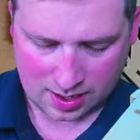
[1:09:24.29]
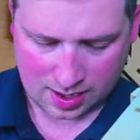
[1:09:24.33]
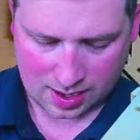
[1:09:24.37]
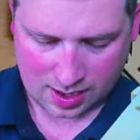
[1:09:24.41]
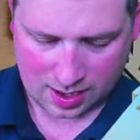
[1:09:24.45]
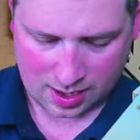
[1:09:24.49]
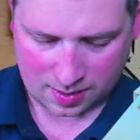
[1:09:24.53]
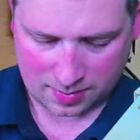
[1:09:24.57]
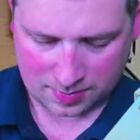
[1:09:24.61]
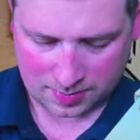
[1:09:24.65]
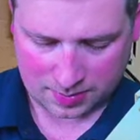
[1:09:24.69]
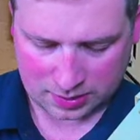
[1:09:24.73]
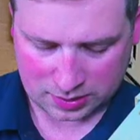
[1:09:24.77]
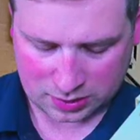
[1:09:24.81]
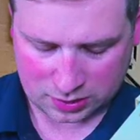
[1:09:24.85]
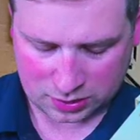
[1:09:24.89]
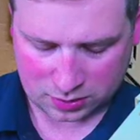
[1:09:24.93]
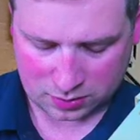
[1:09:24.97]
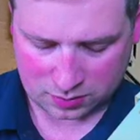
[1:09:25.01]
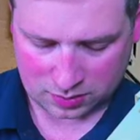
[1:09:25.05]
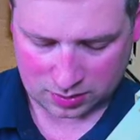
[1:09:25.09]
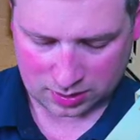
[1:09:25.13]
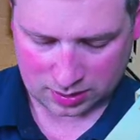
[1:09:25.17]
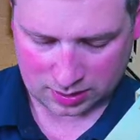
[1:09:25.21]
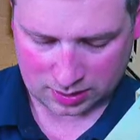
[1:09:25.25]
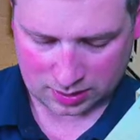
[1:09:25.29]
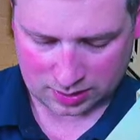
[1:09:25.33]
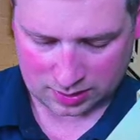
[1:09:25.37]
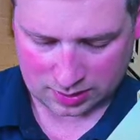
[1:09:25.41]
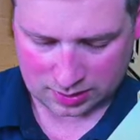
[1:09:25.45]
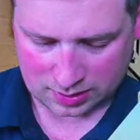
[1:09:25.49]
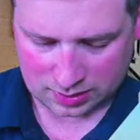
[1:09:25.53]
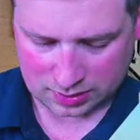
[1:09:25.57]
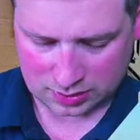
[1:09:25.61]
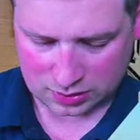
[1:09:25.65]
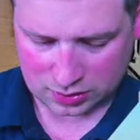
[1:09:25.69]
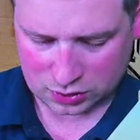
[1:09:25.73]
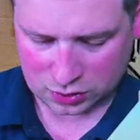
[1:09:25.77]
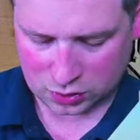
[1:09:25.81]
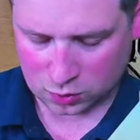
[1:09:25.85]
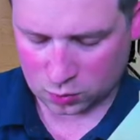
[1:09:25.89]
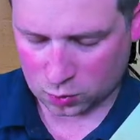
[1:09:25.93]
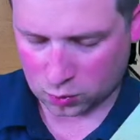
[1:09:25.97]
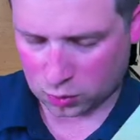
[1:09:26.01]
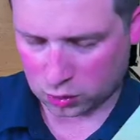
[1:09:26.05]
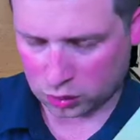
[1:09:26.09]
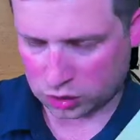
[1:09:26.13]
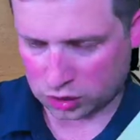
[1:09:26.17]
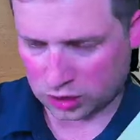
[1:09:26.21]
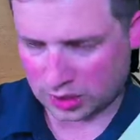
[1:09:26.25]
how much you can
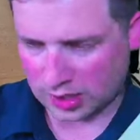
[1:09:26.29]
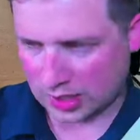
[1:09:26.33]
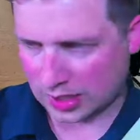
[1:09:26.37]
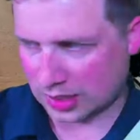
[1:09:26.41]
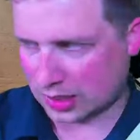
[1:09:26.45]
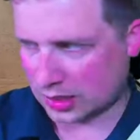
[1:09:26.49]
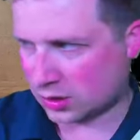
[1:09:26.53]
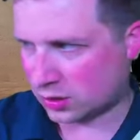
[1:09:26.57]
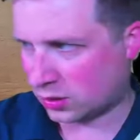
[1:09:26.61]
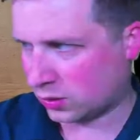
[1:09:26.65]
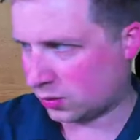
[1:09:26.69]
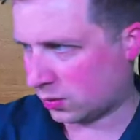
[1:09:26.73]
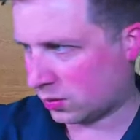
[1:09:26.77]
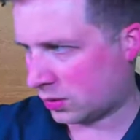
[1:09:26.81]
squish into